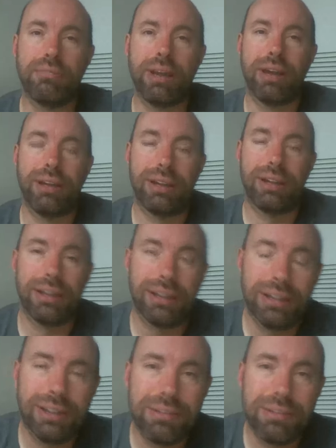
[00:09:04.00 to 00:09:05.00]

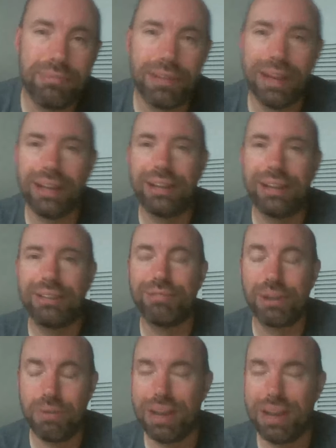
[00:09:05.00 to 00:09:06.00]
my
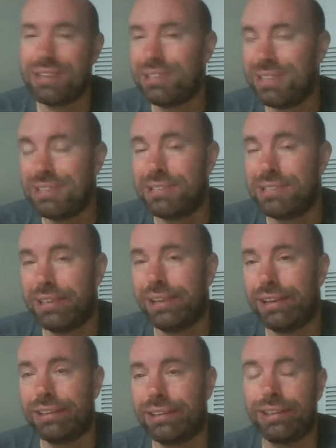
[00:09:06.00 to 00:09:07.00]
request is in
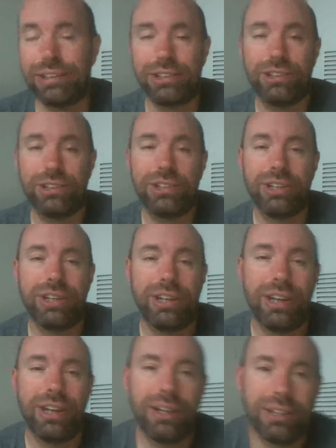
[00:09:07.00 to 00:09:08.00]
English.
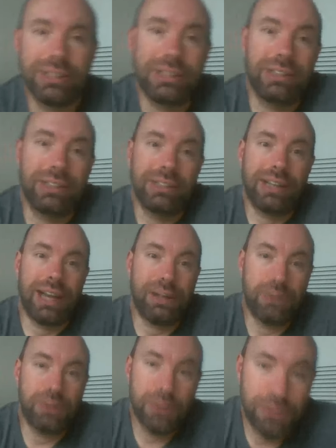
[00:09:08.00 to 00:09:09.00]
I
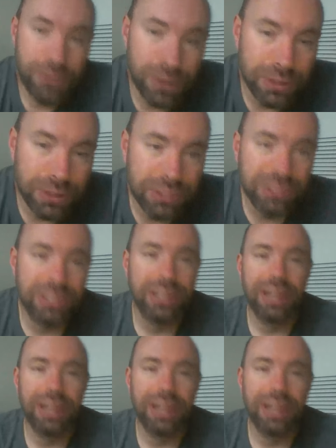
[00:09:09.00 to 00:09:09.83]
don't know, folks.